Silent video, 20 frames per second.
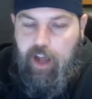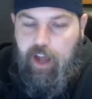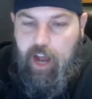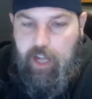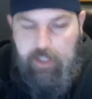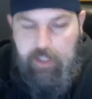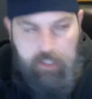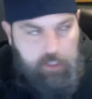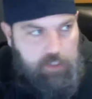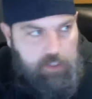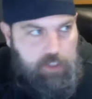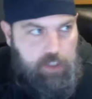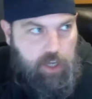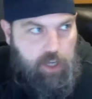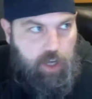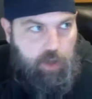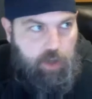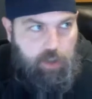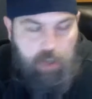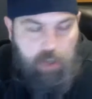I did a
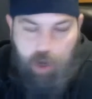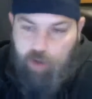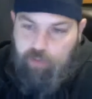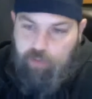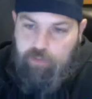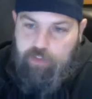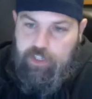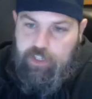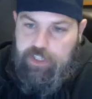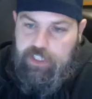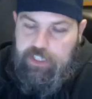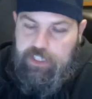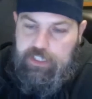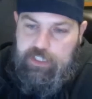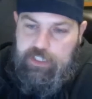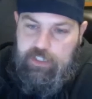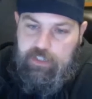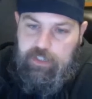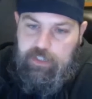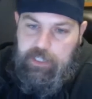show called
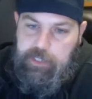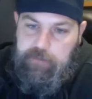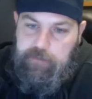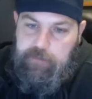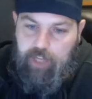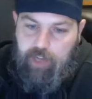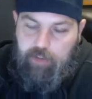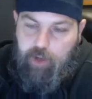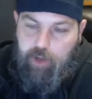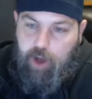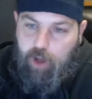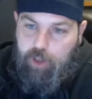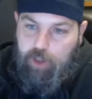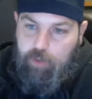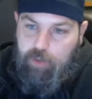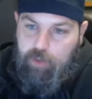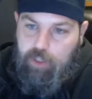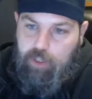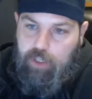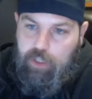Visions out in
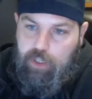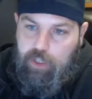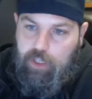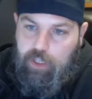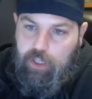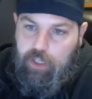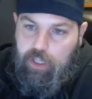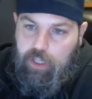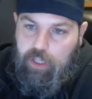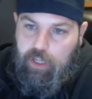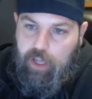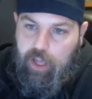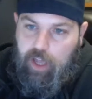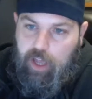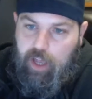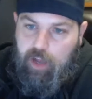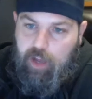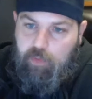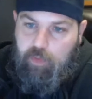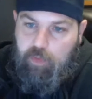Hollywood,
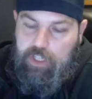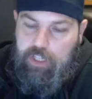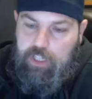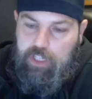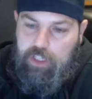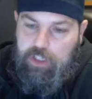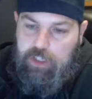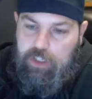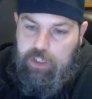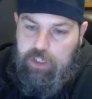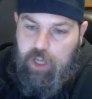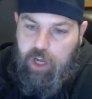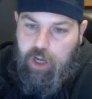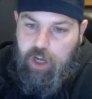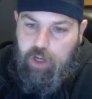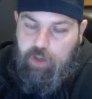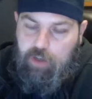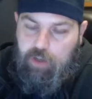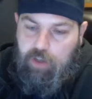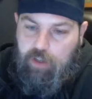and we did a
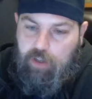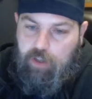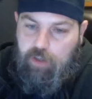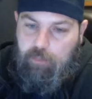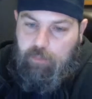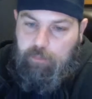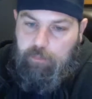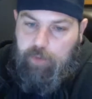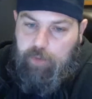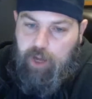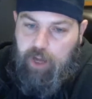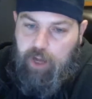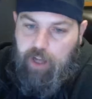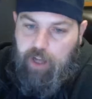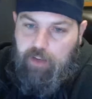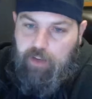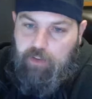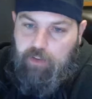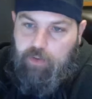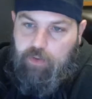show,
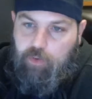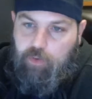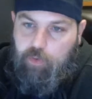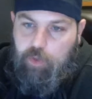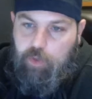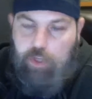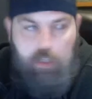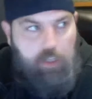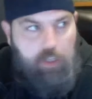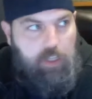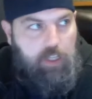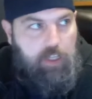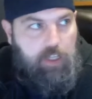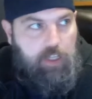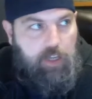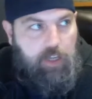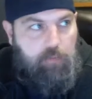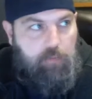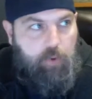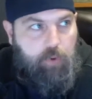but the
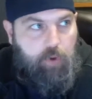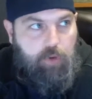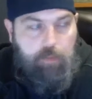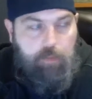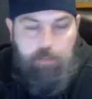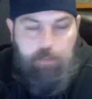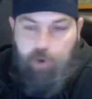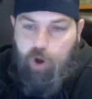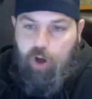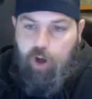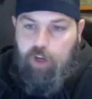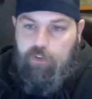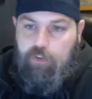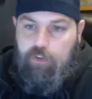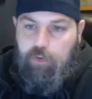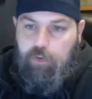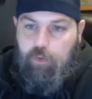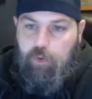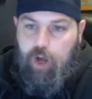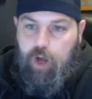really important part of
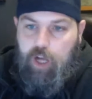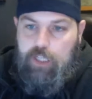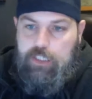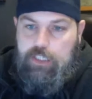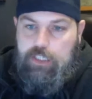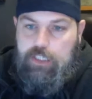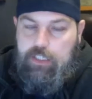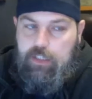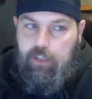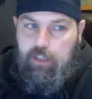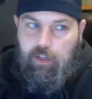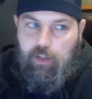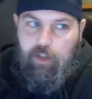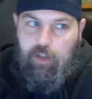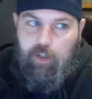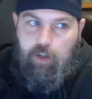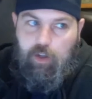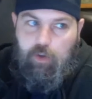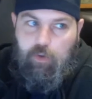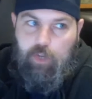it was
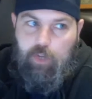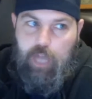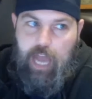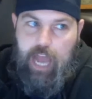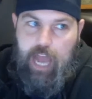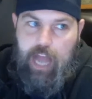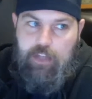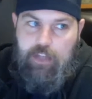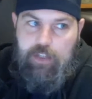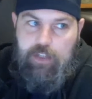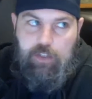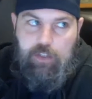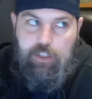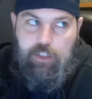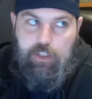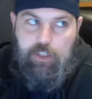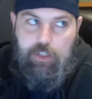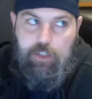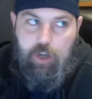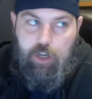we
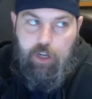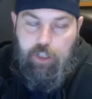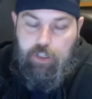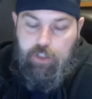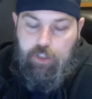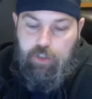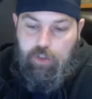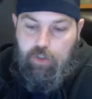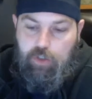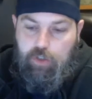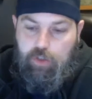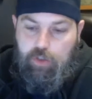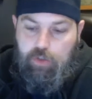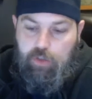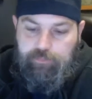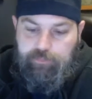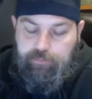actually started to